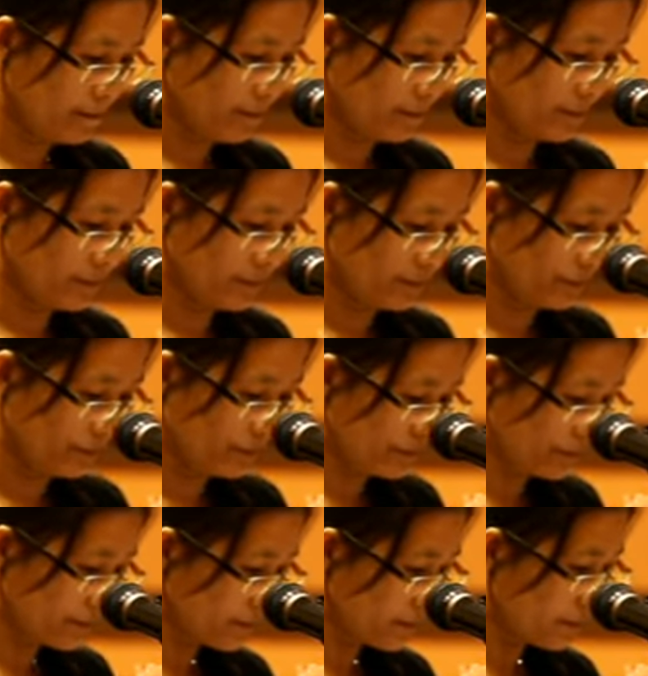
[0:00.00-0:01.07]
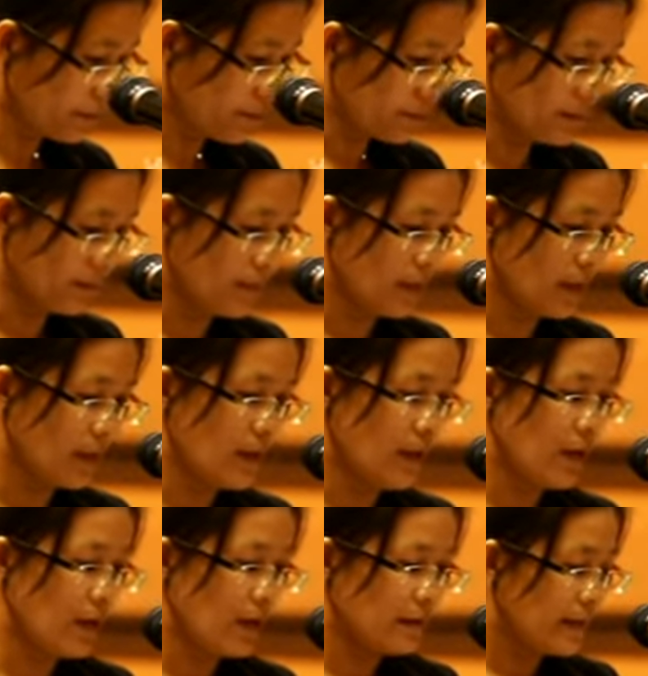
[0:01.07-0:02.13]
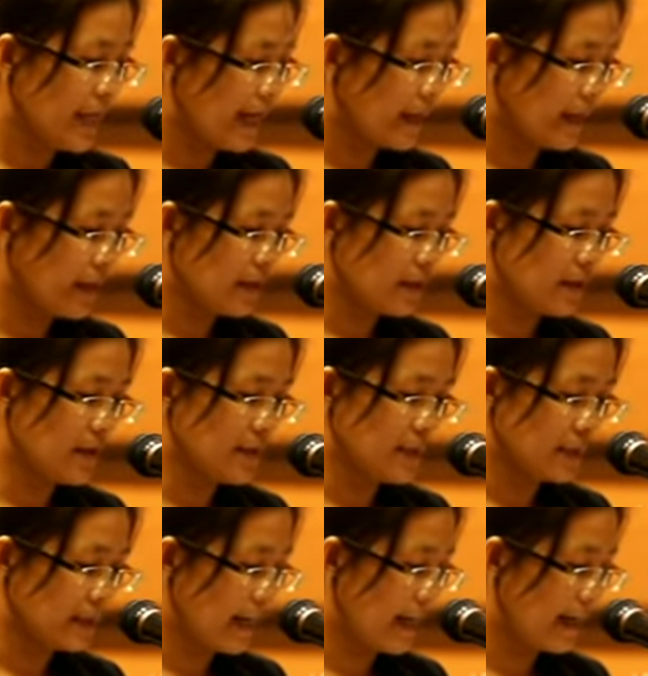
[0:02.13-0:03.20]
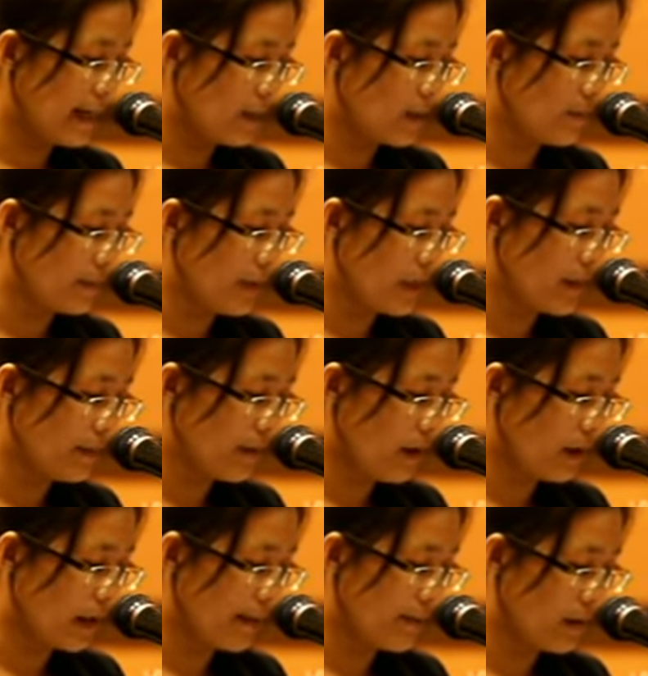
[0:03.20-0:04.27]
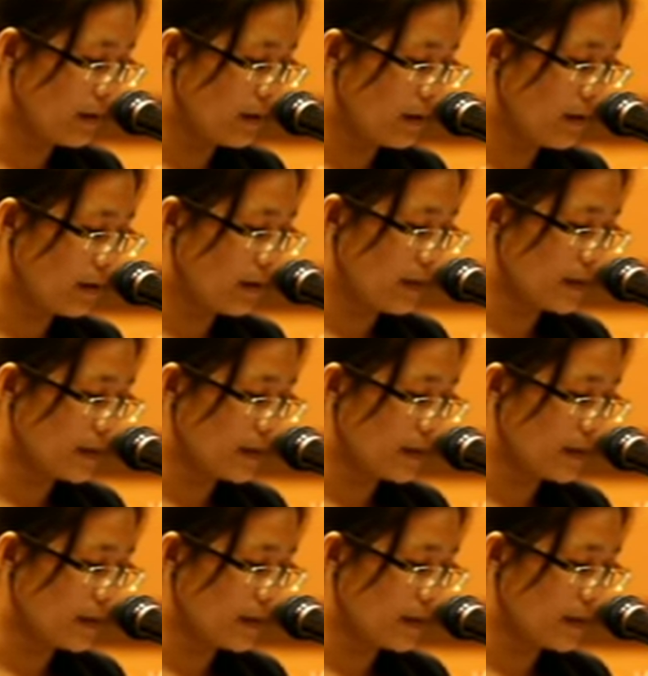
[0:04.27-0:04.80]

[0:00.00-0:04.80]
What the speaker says: work full year, 12 months. So all these the